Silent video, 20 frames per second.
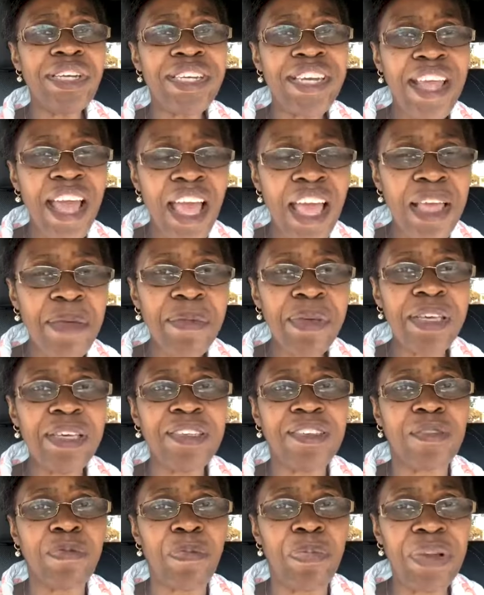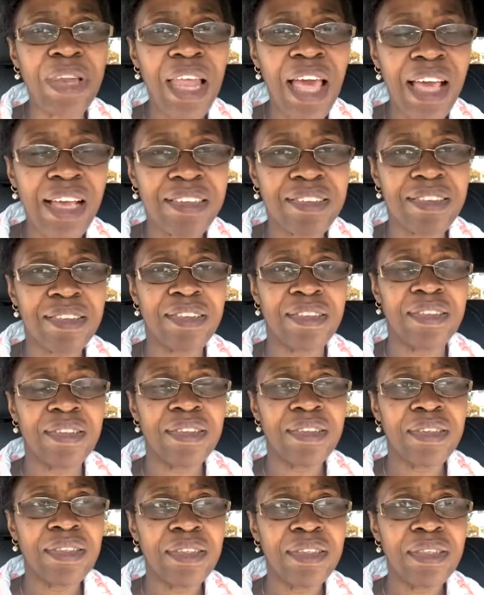name is blessed.
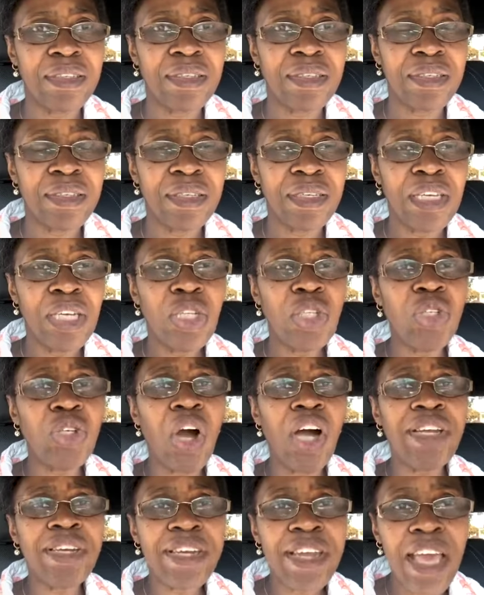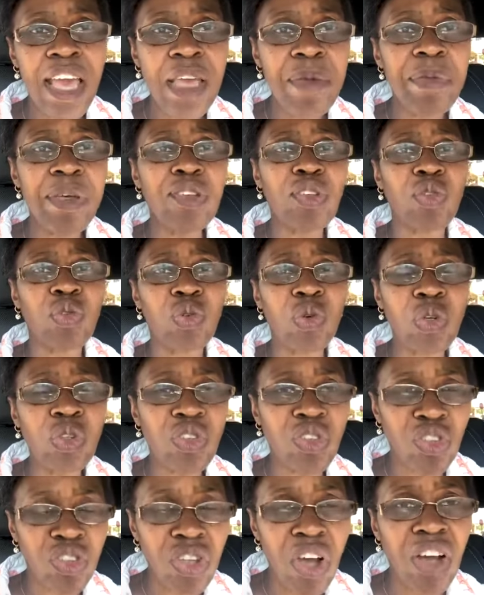Your name is
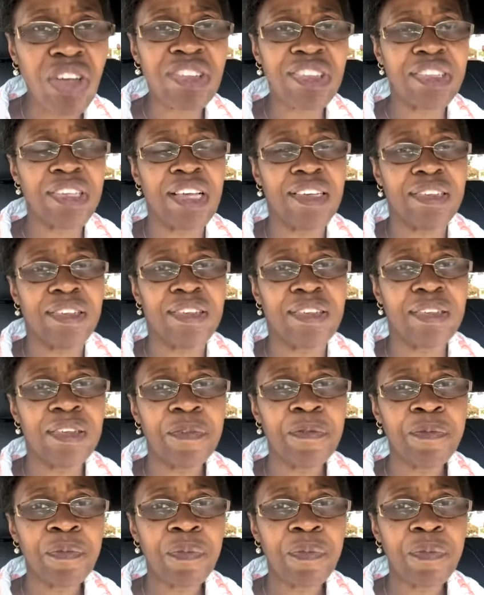good success.